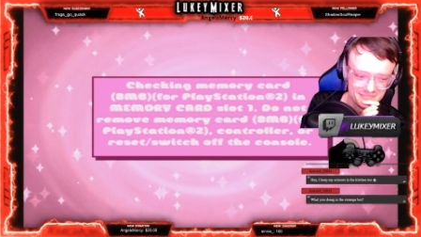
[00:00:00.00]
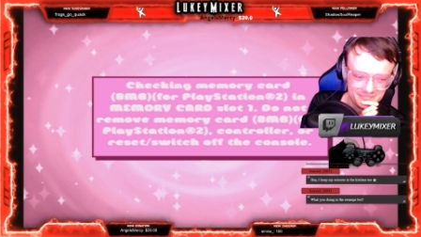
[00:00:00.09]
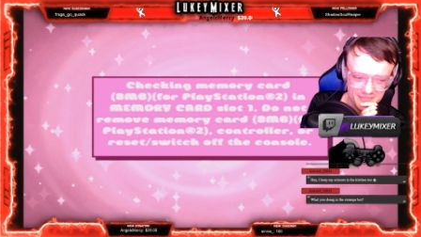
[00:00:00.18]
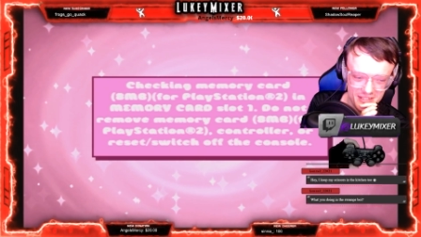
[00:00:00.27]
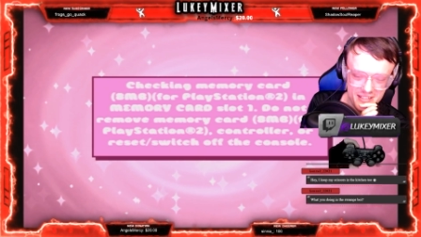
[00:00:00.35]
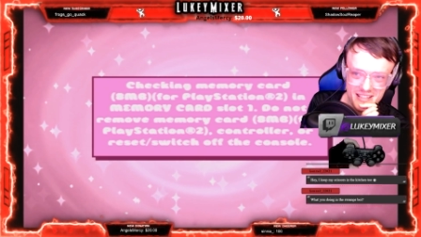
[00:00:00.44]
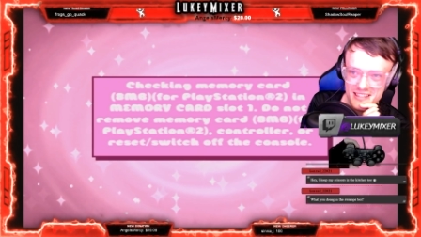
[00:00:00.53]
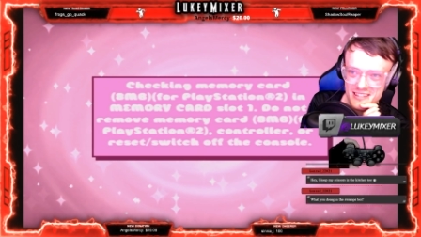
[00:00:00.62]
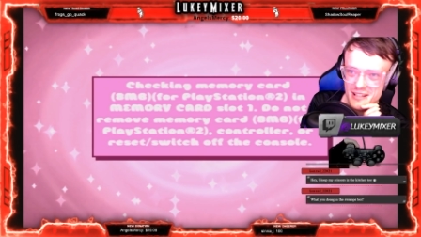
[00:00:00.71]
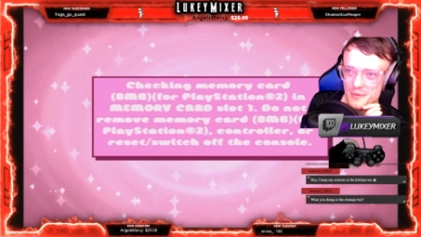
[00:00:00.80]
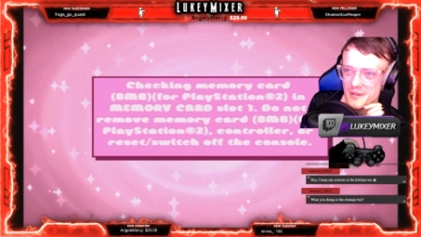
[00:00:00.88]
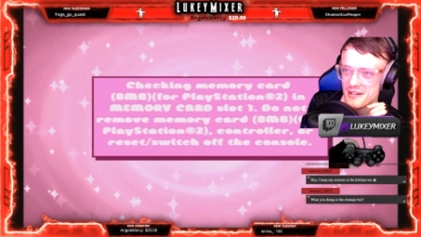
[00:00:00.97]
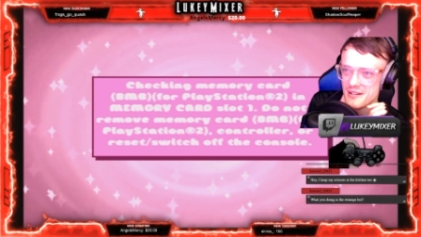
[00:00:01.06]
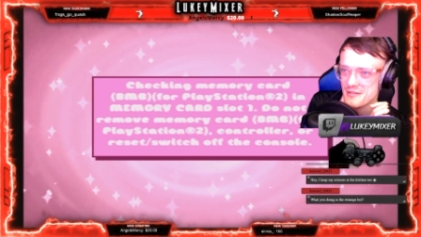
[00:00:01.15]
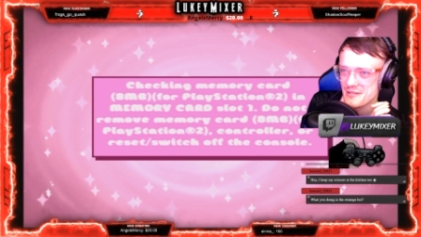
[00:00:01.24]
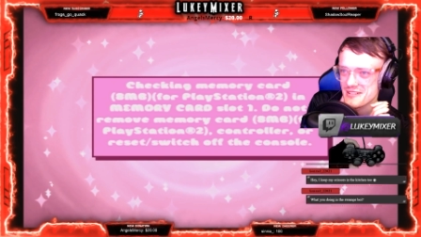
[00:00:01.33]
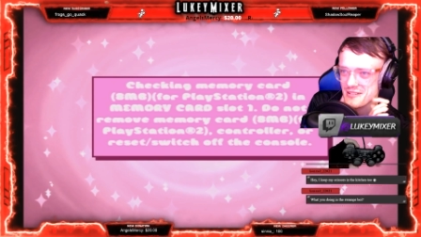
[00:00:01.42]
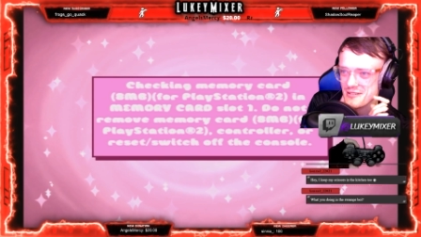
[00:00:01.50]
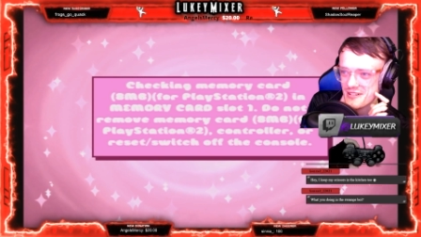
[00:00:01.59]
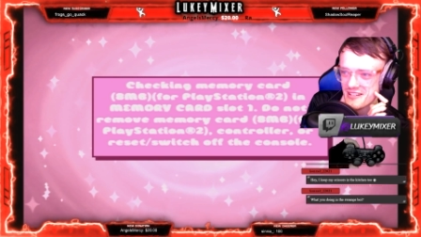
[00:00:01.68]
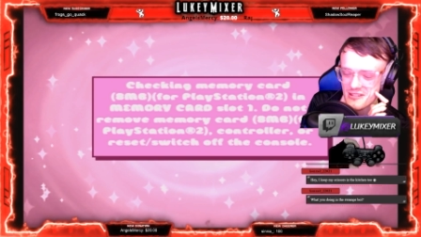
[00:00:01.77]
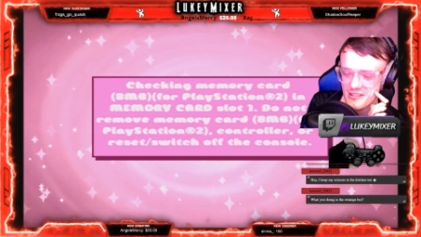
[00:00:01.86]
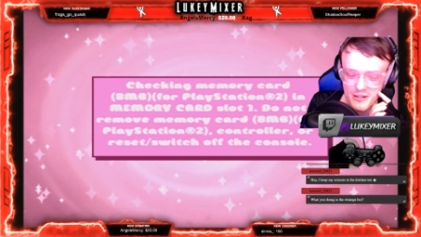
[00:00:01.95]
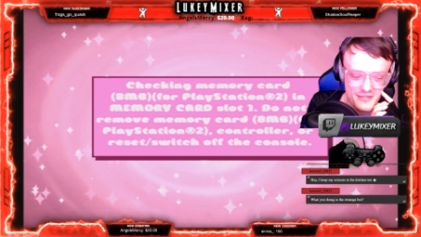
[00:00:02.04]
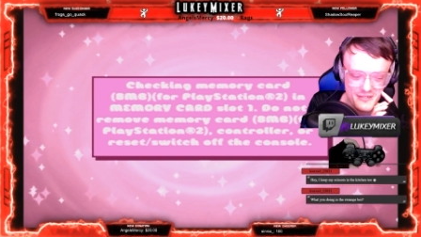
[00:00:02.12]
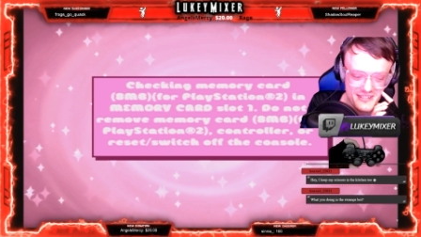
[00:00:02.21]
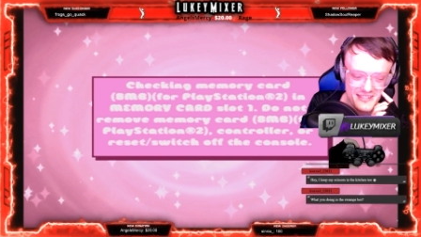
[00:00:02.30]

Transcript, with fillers: I did say well until I got tongued.